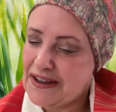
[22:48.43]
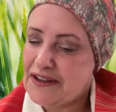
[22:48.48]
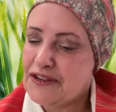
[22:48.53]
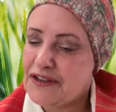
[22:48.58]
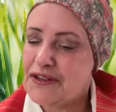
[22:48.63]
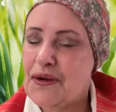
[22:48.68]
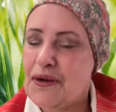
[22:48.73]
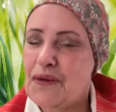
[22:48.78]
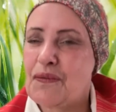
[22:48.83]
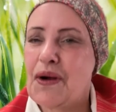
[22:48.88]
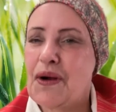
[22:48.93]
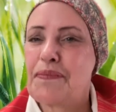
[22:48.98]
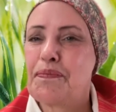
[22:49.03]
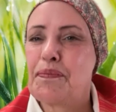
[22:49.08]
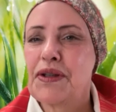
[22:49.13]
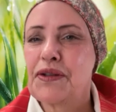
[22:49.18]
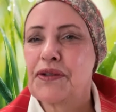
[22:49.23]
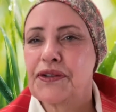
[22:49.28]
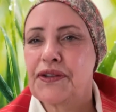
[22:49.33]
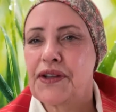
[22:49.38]
So one
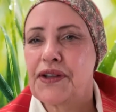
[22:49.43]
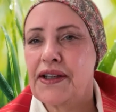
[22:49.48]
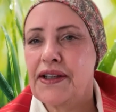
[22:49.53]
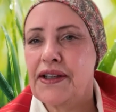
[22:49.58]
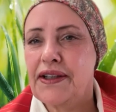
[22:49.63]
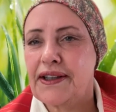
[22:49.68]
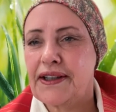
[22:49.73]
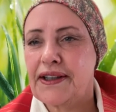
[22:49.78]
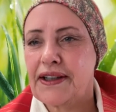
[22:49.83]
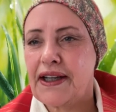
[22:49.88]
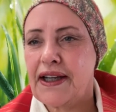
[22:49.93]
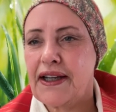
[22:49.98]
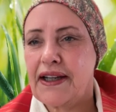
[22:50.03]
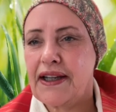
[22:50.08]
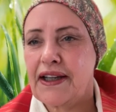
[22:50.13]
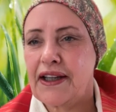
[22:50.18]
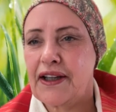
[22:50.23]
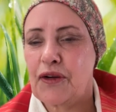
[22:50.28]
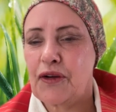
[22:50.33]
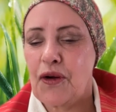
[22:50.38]
mistake,
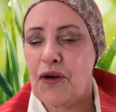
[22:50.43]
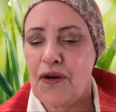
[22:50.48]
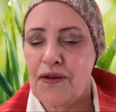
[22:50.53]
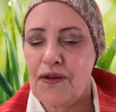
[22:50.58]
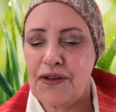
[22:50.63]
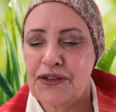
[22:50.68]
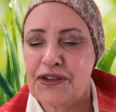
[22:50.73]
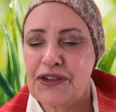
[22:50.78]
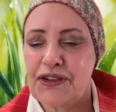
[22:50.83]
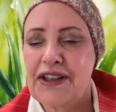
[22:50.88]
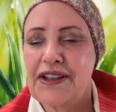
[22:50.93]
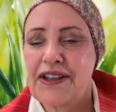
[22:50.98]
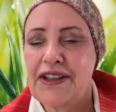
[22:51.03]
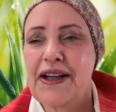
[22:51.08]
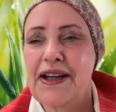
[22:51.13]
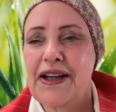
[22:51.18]
and all of a sudden